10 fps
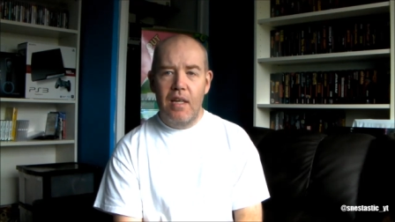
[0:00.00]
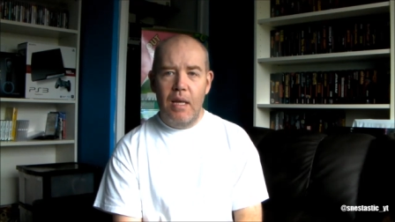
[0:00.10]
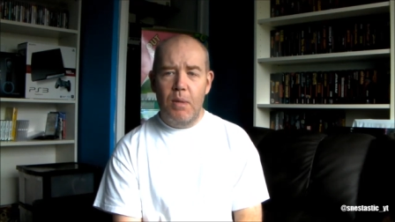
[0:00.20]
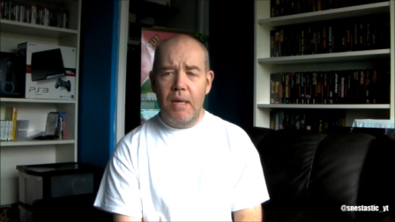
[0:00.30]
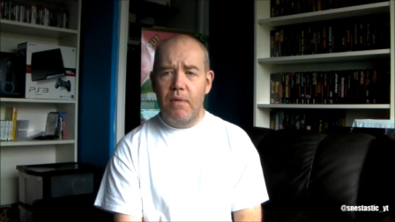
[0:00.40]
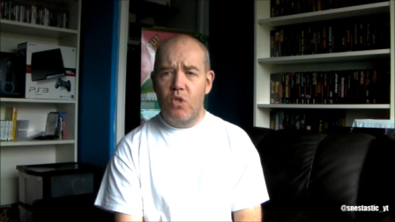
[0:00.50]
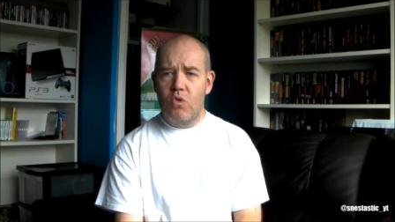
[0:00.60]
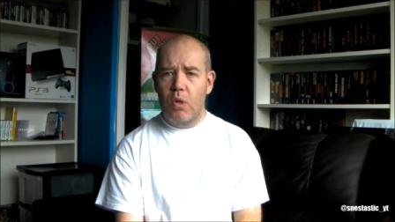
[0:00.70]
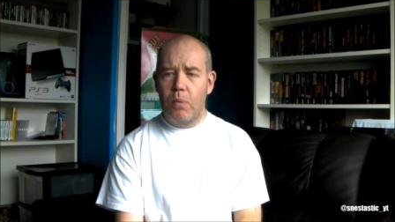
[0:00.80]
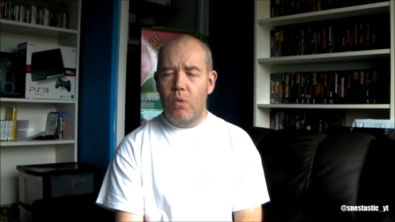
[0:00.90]
he was having
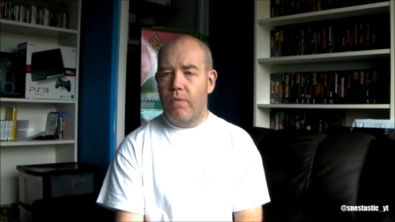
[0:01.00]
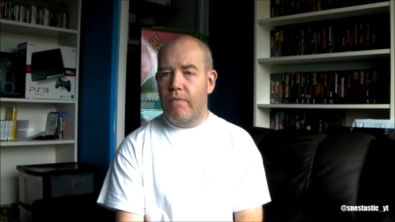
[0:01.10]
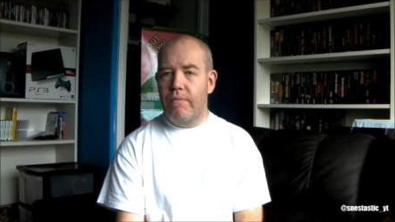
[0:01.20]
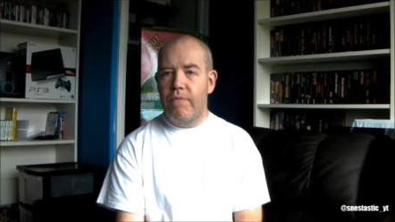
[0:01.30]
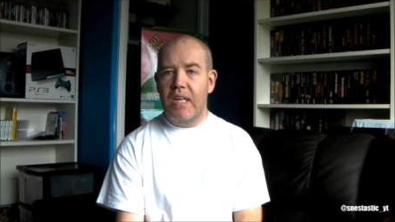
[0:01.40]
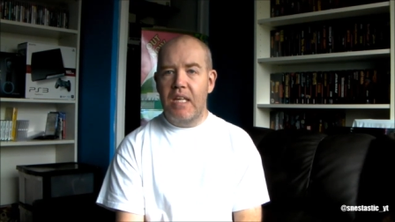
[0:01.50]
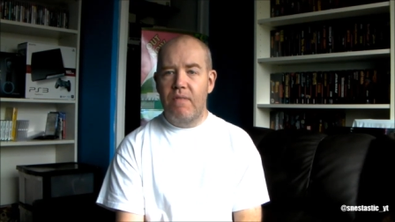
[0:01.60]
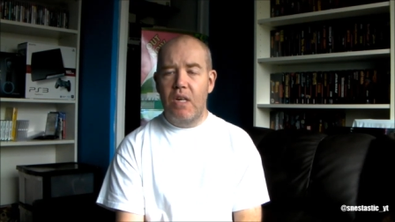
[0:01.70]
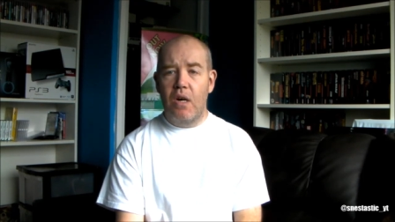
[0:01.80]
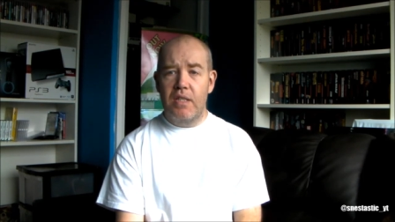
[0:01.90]
trouble thinking
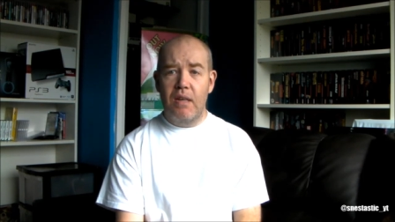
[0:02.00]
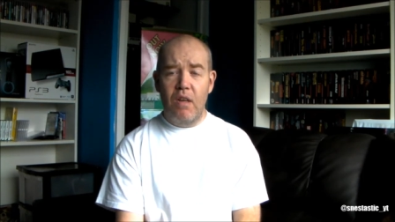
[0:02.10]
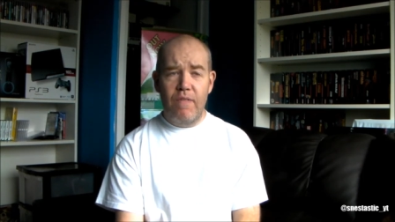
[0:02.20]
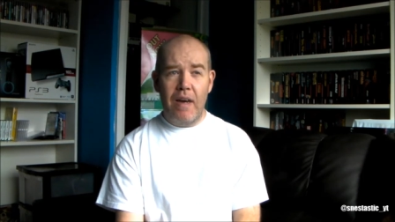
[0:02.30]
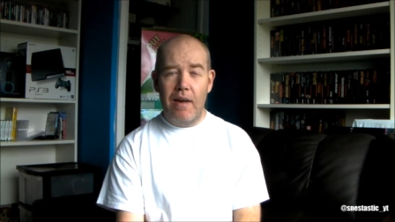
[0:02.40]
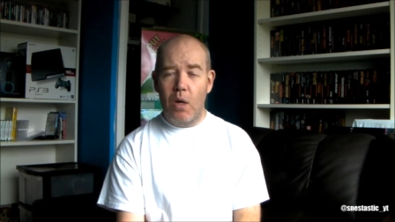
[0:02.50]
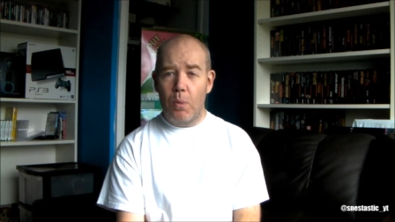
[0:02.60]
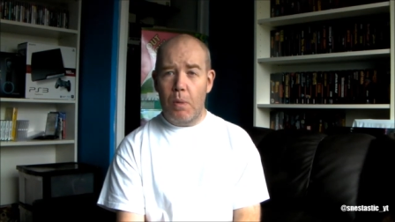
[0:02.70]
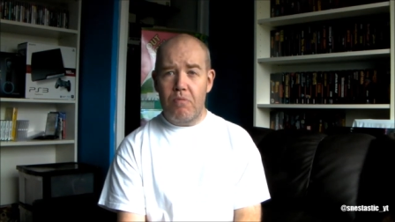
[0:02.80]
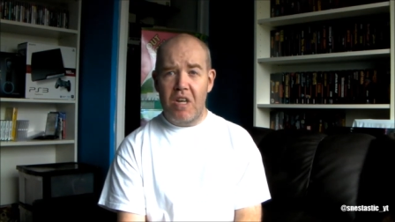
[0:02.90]
of an idea and he felt a little
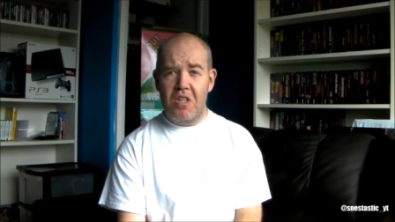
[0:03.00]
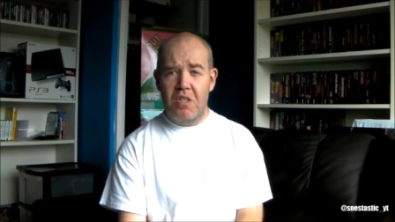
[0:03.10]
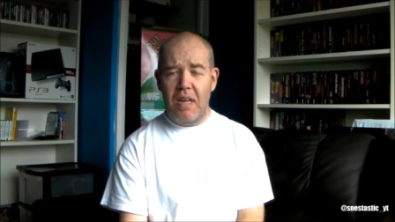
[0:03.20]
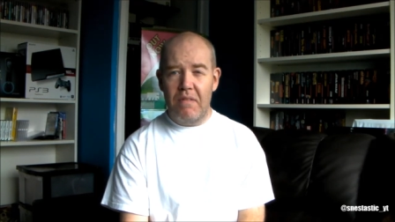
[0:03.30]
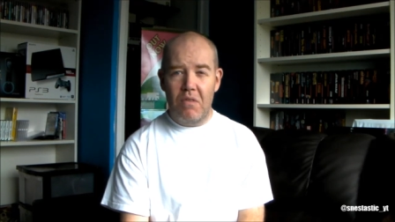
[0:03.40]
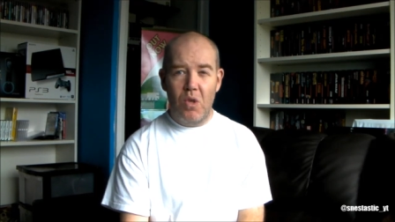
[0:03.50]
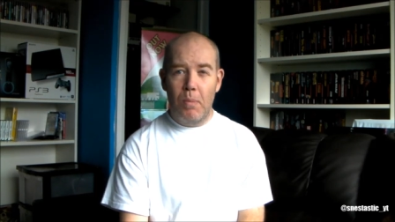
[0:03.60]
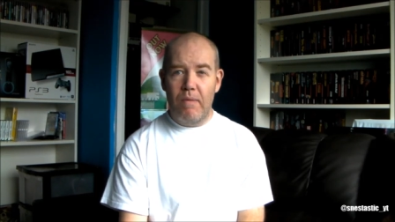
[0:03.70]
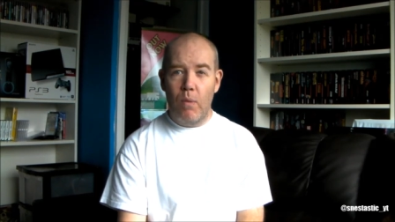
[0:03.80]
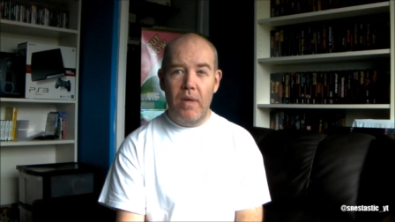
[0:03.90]
bit pressured to have to do them
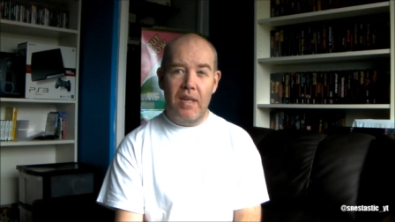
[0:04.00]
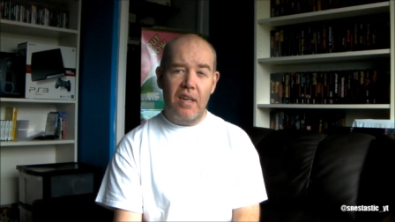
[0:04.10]
every week.